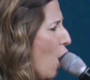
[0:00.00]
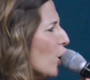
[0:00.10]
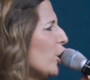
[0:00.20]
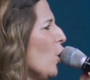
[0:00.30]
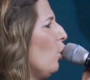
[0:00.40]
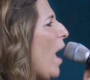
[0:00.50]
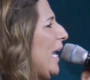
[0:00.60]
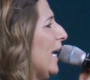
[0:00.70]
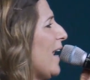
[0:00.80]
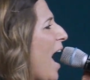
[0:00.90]
you
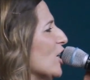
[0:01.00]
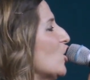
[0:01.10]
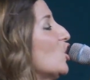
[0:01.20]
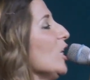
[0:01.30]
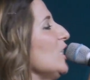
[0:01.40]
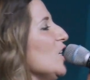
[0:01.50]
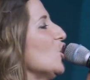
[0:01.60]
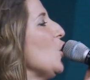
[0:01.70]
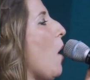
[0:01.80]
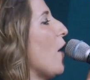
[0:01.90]
recognize just as
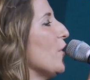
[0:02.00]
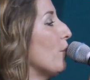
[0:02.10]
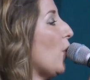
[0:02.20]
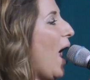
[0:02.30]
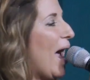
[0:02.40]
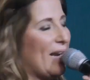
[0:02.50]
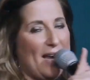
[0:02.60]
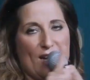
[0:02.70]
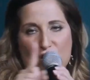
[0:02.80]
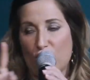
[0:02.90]
you are the bride,
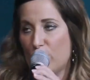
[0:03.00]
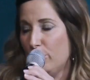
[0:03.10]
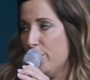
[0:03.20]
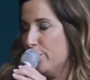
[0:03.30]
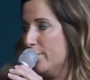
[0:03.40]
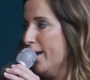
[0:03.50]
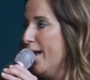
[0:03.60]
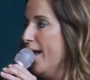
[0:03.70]
he is the groom,